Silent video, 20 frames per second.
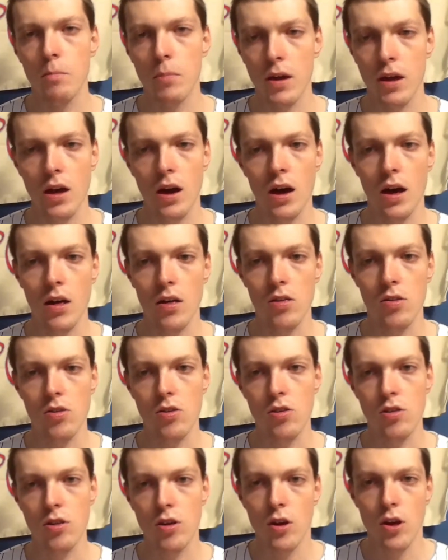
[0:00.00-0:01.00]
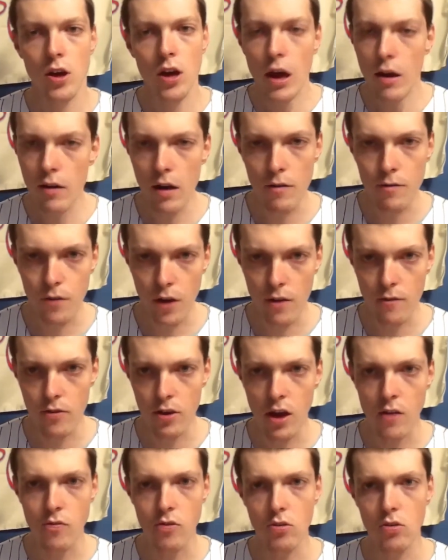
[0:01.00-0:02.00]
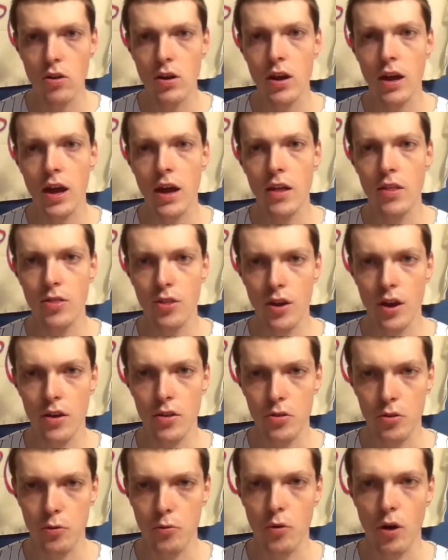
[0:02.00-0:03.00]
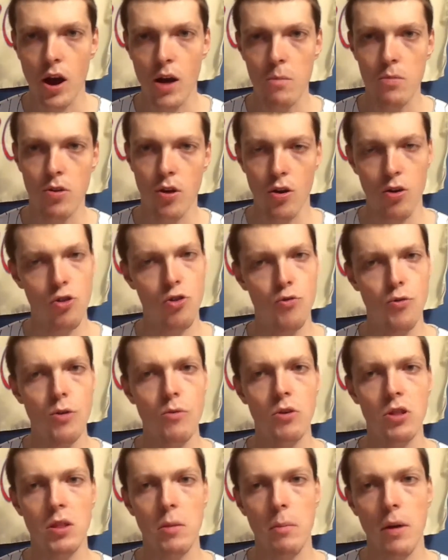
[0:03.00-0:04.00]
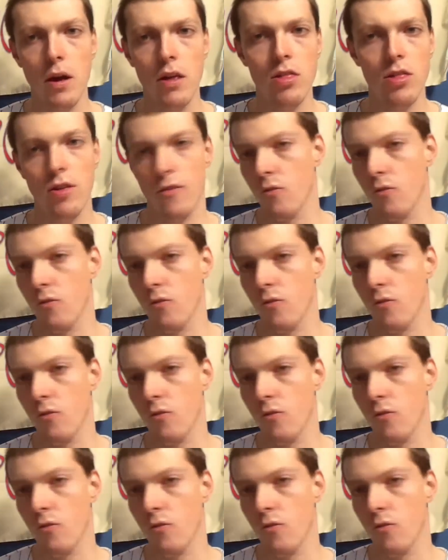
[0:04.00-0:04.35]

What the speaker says: Because if you look at deGrom's history with the Mets,